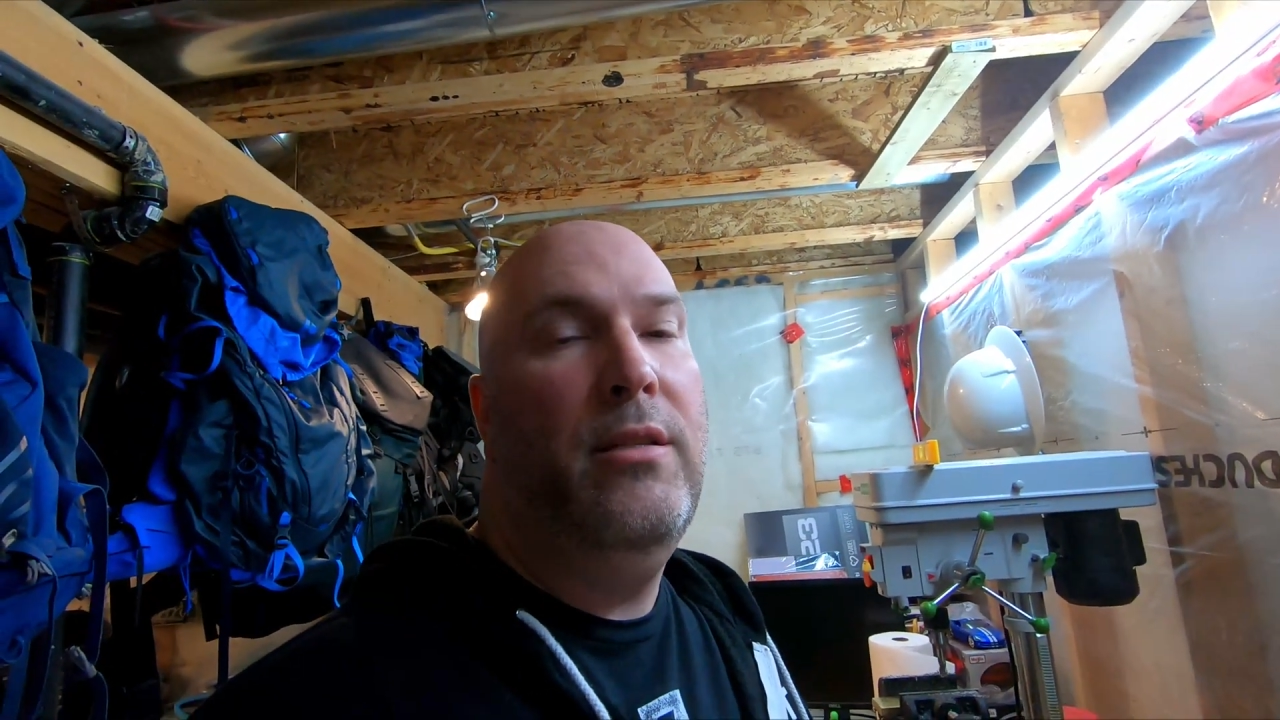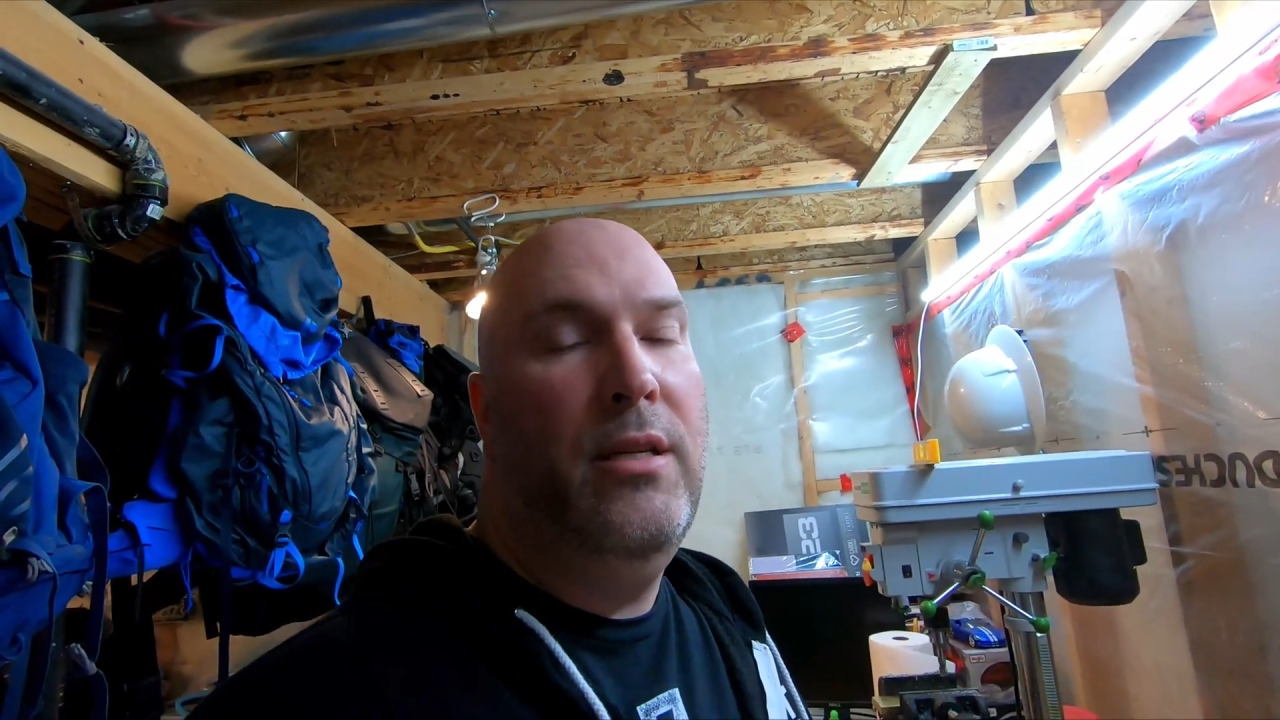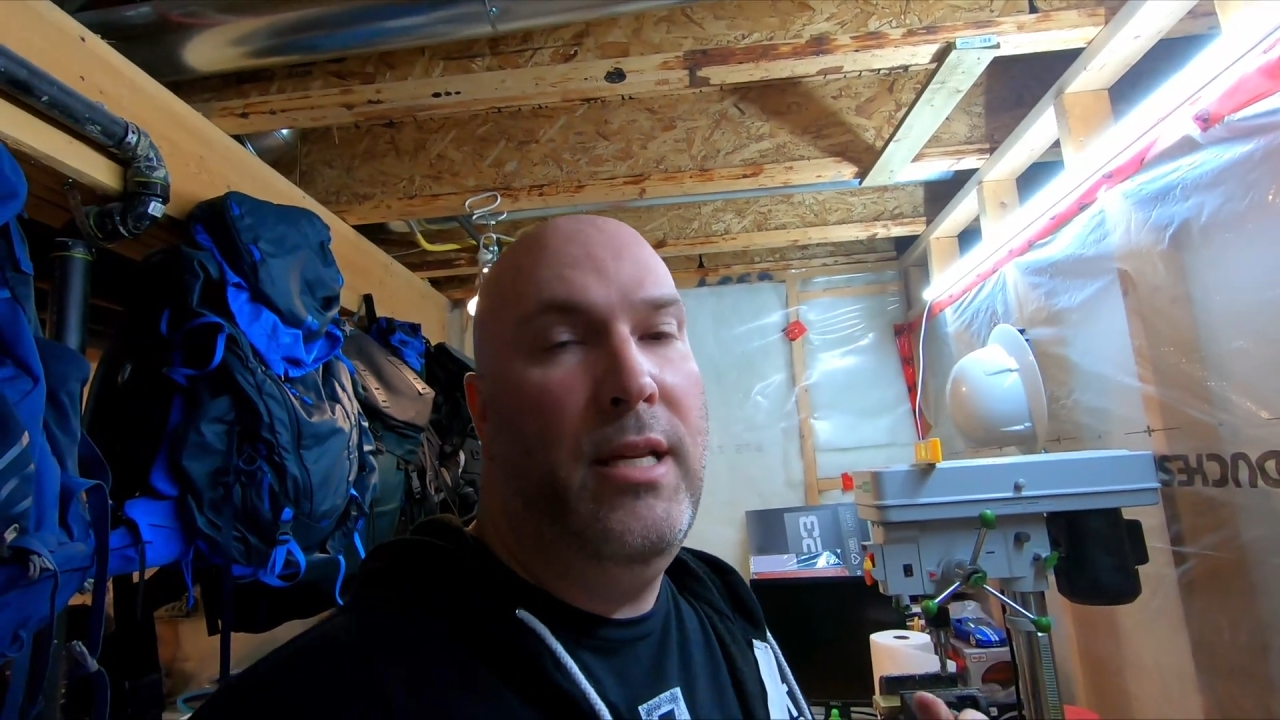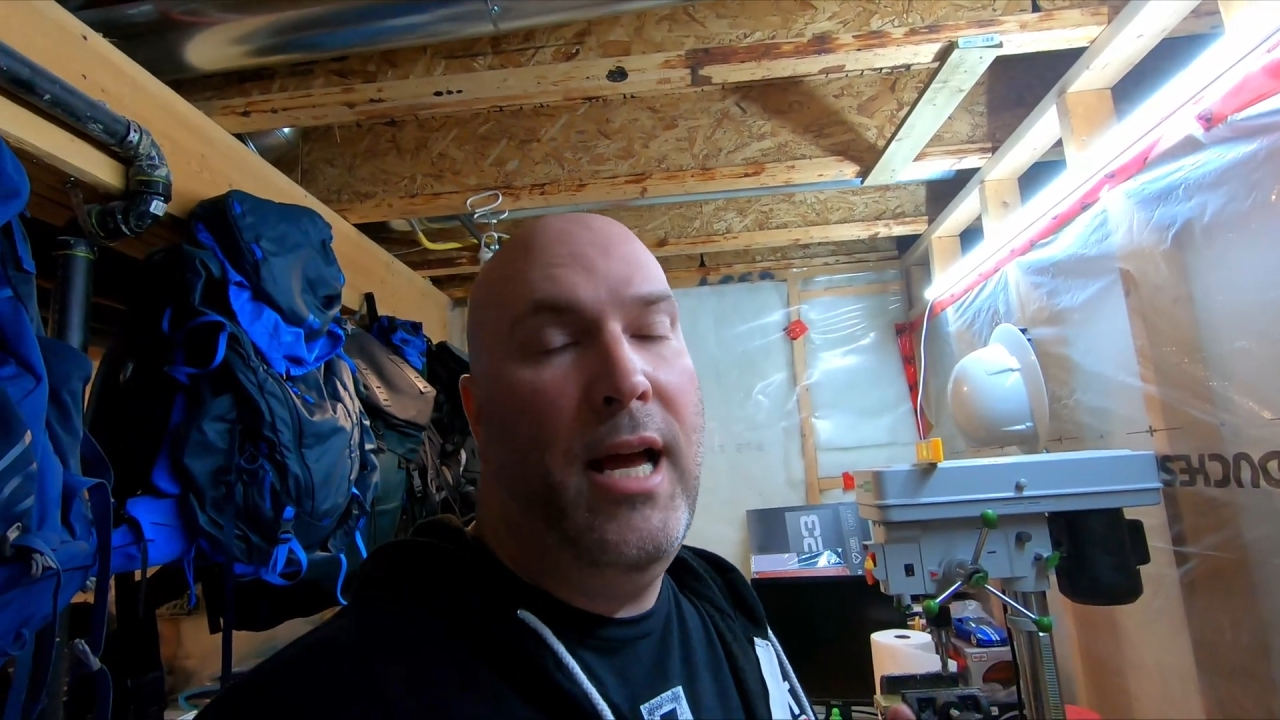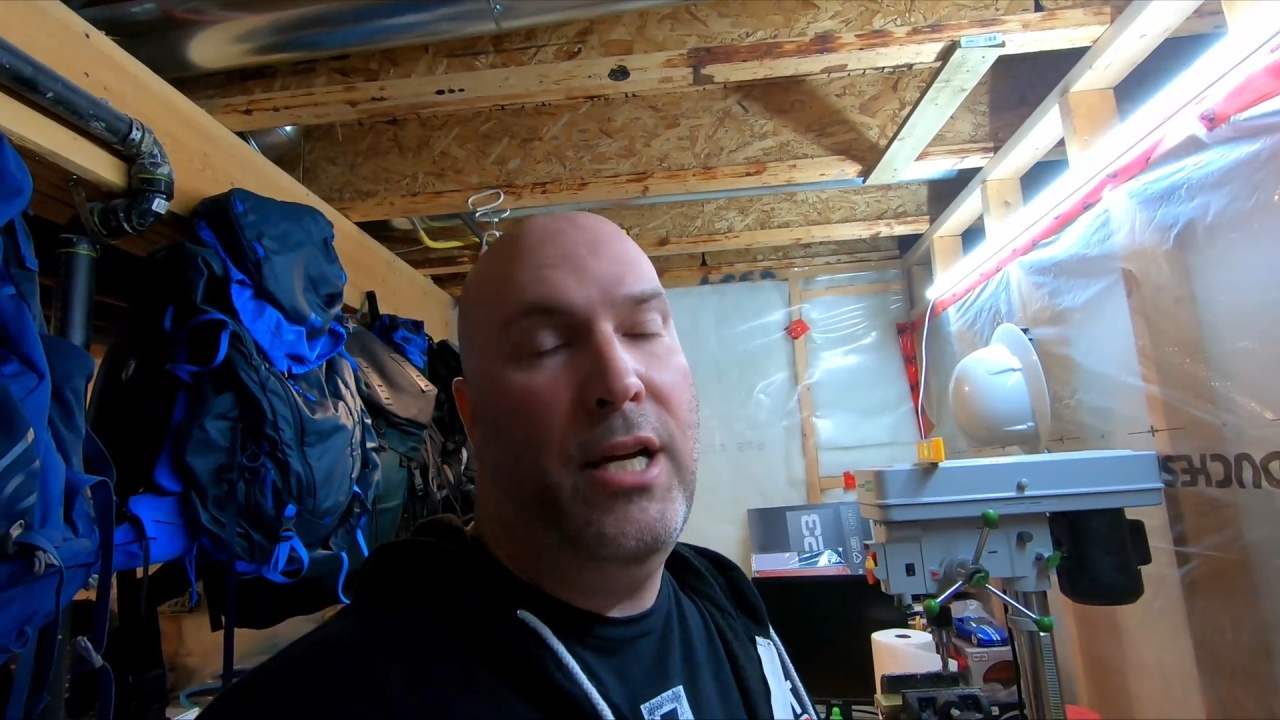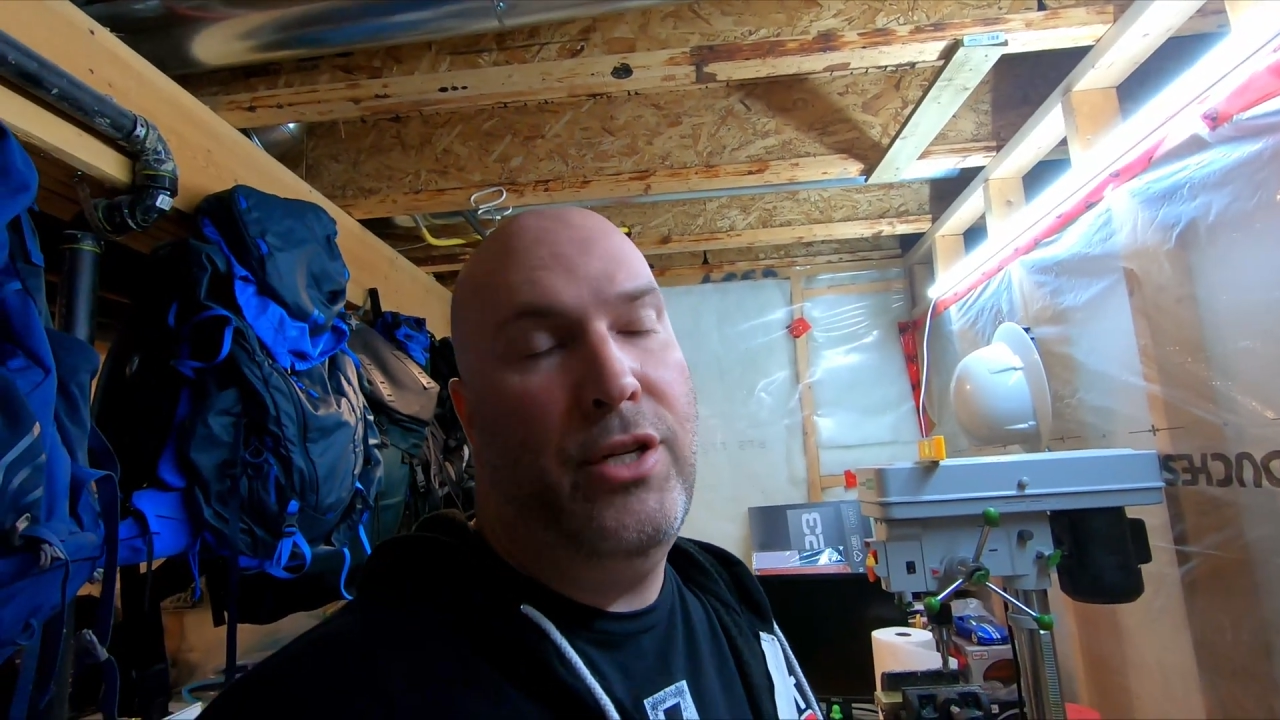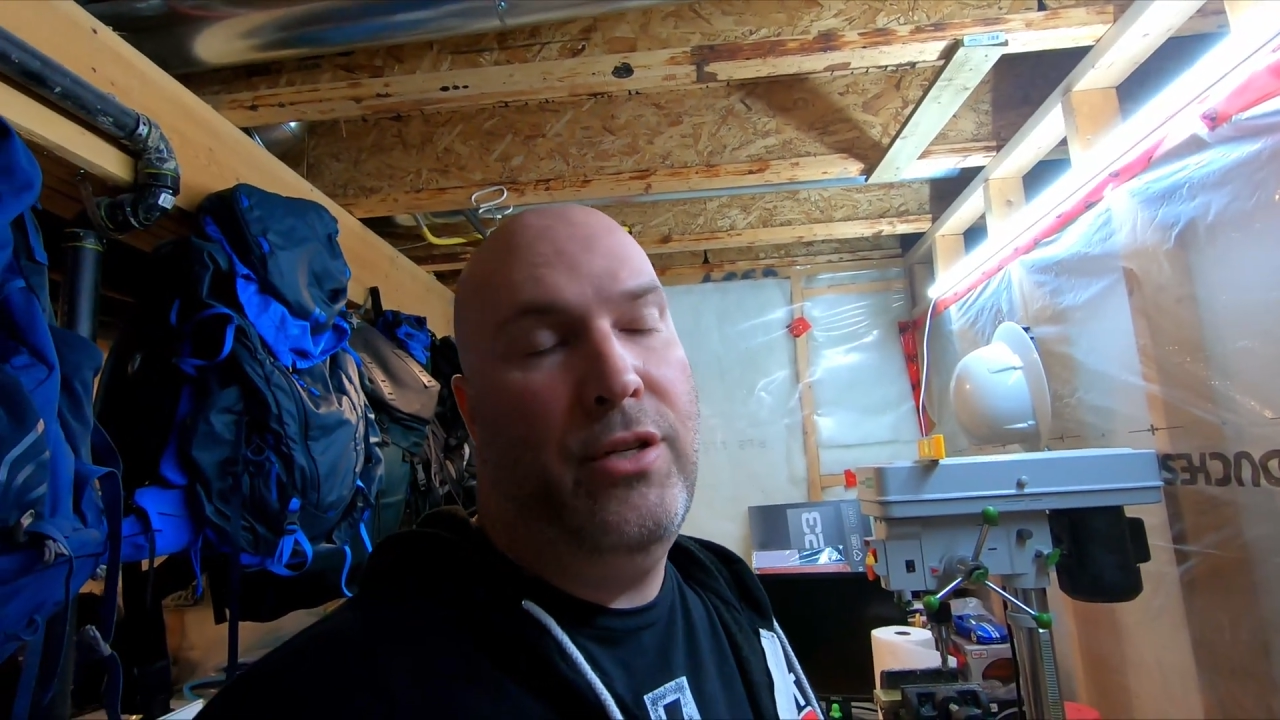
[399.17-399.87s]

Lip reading: to attach it